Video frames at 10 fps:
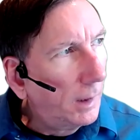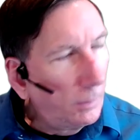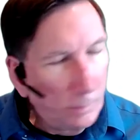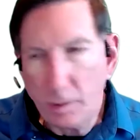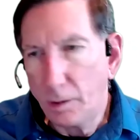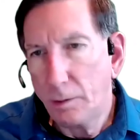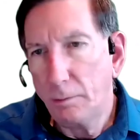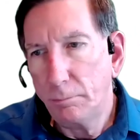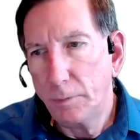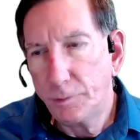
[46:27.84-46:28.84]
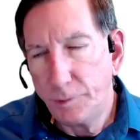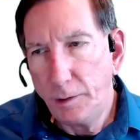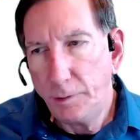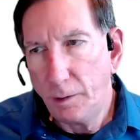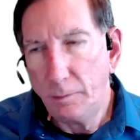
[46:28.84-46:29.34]
Outlook,
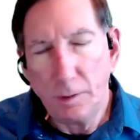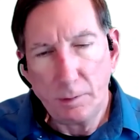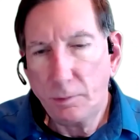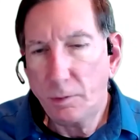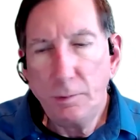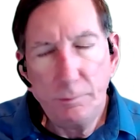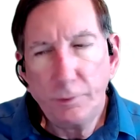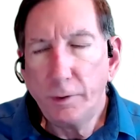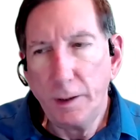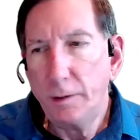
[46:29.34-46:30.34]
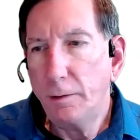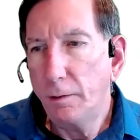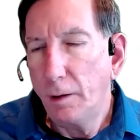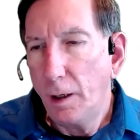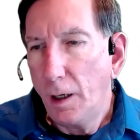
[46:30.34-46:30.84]
Exchange Outlook. Good for it.
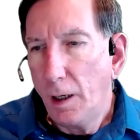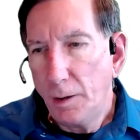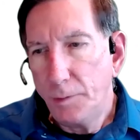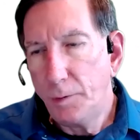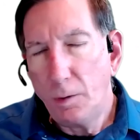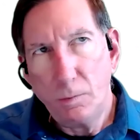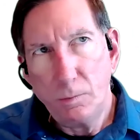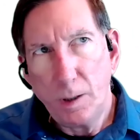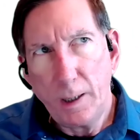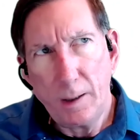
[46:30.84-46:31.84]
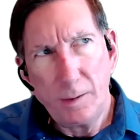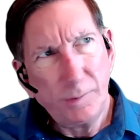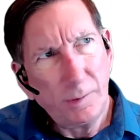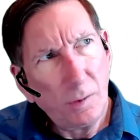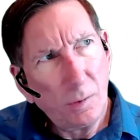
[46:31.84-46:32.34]
So how
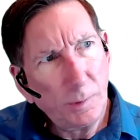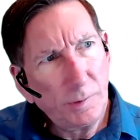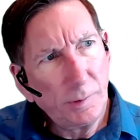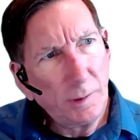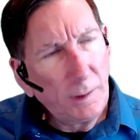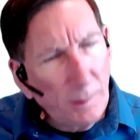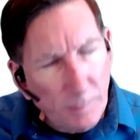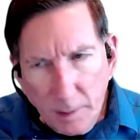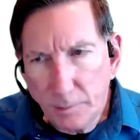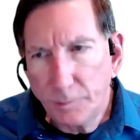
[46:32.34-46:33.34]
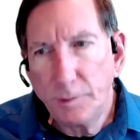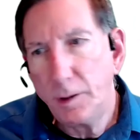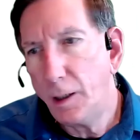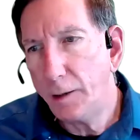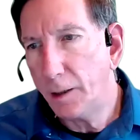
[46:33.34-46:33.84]
does it know which emails to
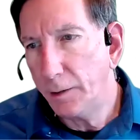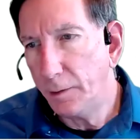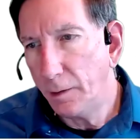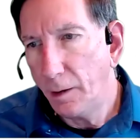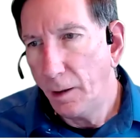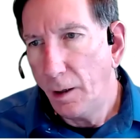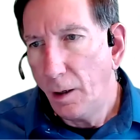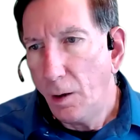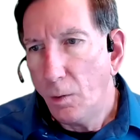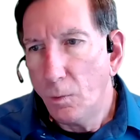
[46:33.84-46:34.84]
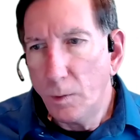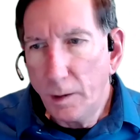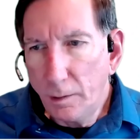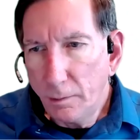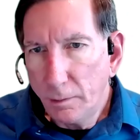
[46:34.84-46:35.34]
tie together?
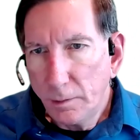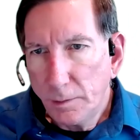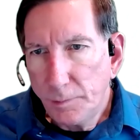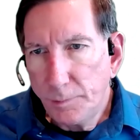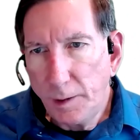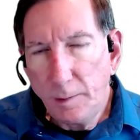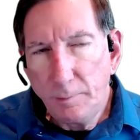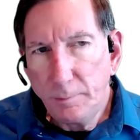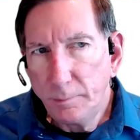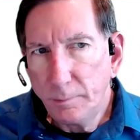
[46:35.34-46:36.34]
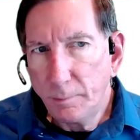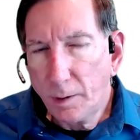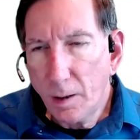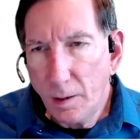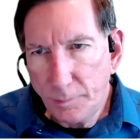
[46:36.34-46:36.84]
Well, same
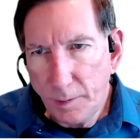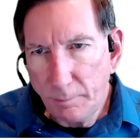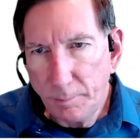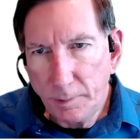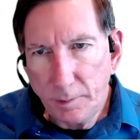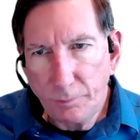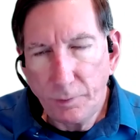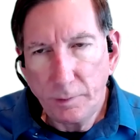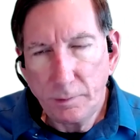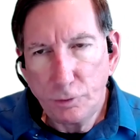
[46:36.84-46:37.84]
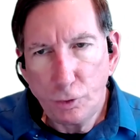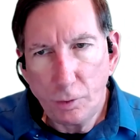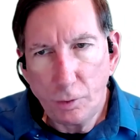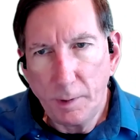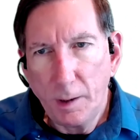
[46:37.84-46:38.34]
concept, but different
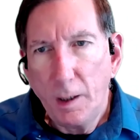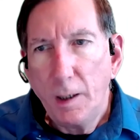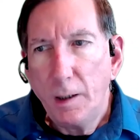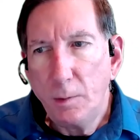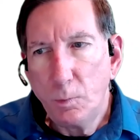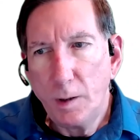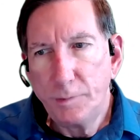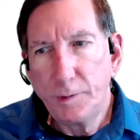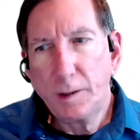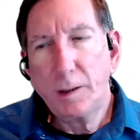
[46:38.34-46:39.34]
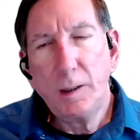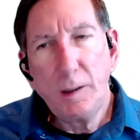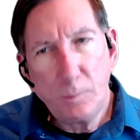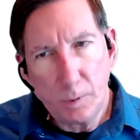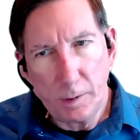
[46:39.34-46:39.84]
term. It wants a
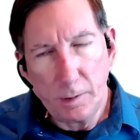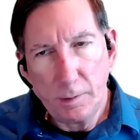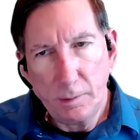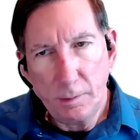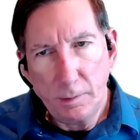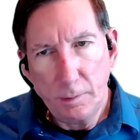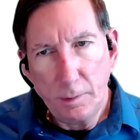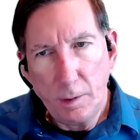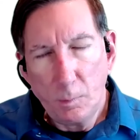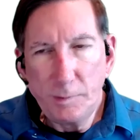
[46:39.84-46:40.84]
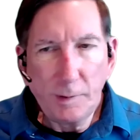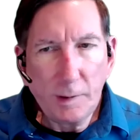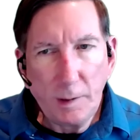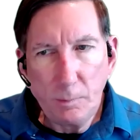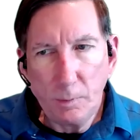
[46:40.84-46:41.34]
keyword. What's a
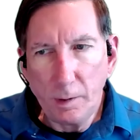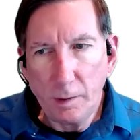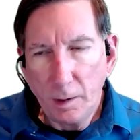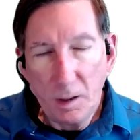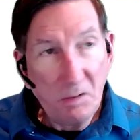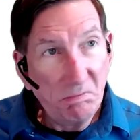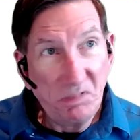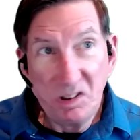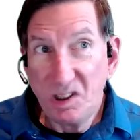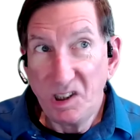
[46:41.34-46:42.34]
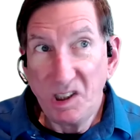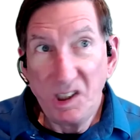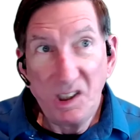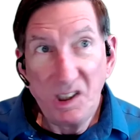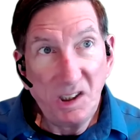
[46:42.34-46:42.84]
keyword? It's anything
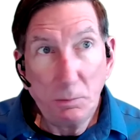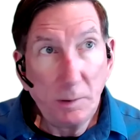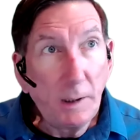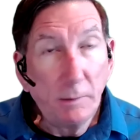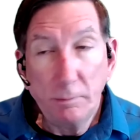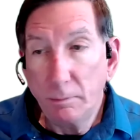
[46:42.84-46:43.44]
you want it to be.